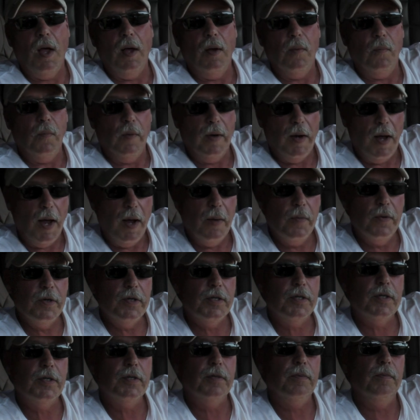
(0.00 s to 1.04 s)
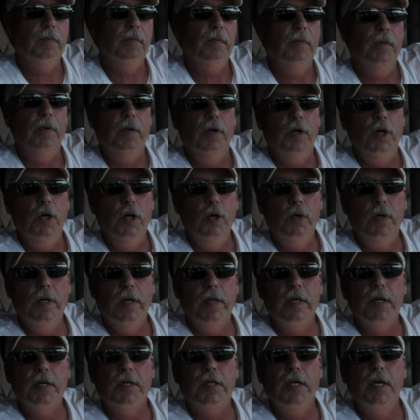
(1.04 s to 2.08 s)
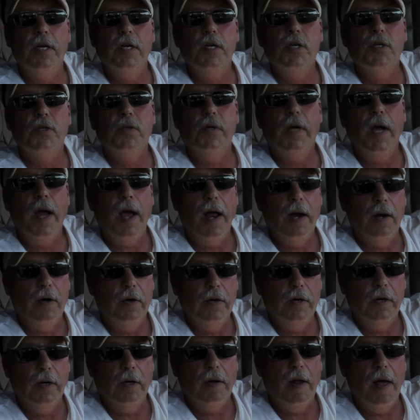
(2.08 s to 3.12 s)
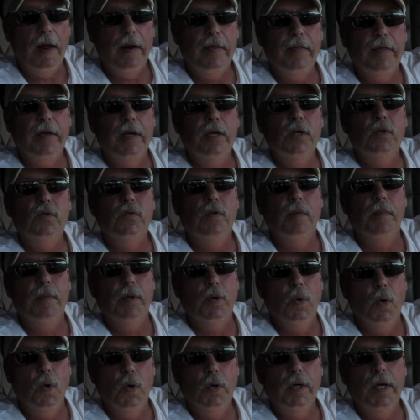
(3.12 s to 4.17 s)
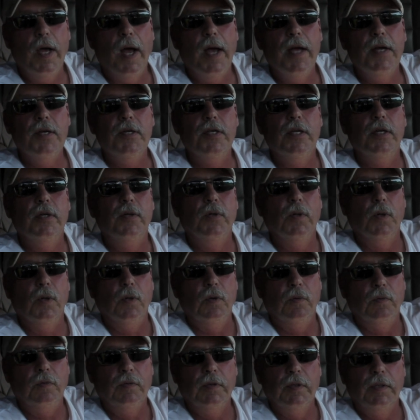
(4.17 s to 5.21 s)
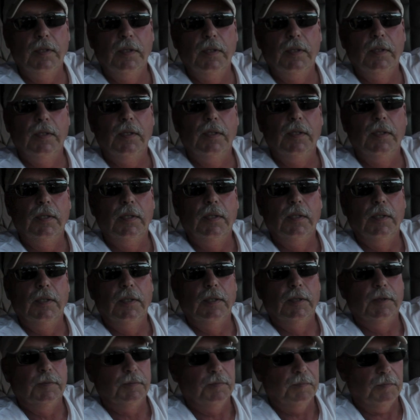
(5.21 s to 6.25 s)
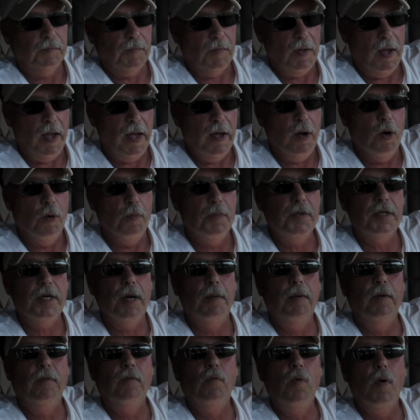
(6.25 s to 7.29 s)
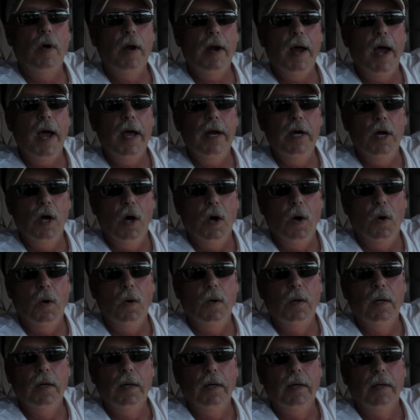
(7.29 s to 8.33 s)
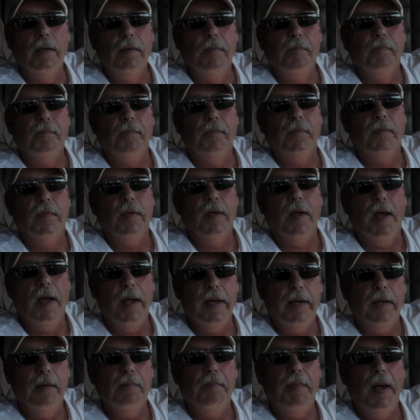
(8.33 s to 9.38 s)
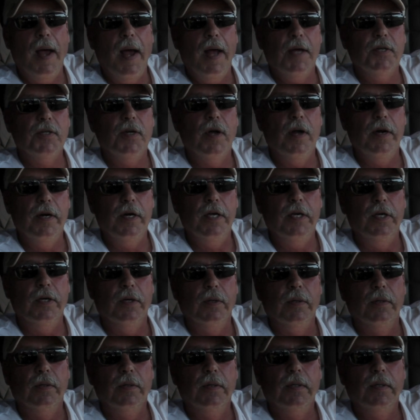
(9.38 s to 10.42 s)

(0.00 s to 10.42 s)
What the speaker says: When I was new to this industry, I learned a lot of things from the old guys that drove. I hope some of what I know I can pass on to you.